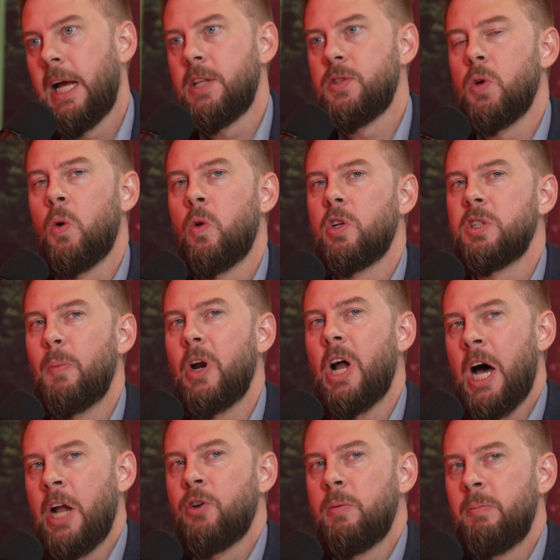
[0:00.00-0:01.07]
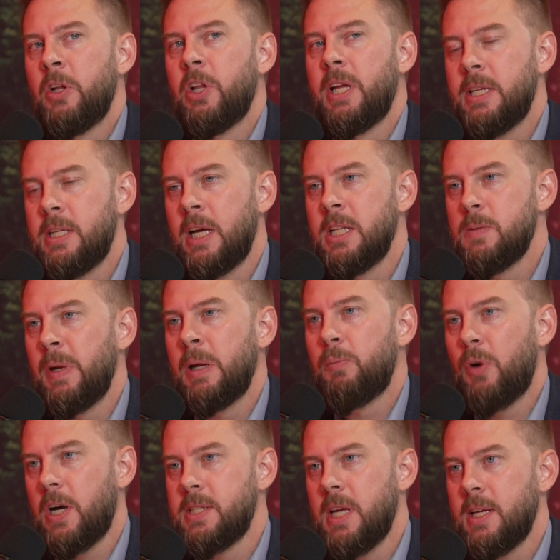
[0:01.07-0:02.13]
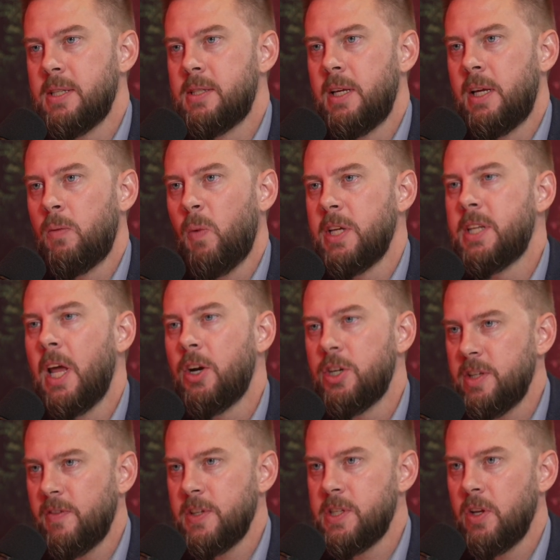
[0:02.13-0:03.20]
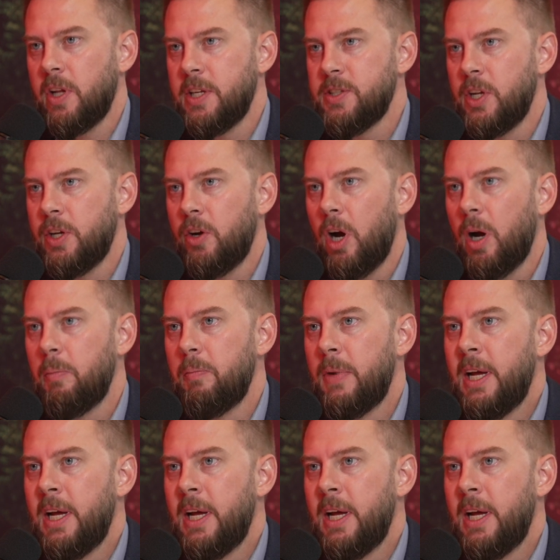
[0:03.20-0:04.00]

And so there's about 100 million tons being processed in waste to energy facilities in Europe.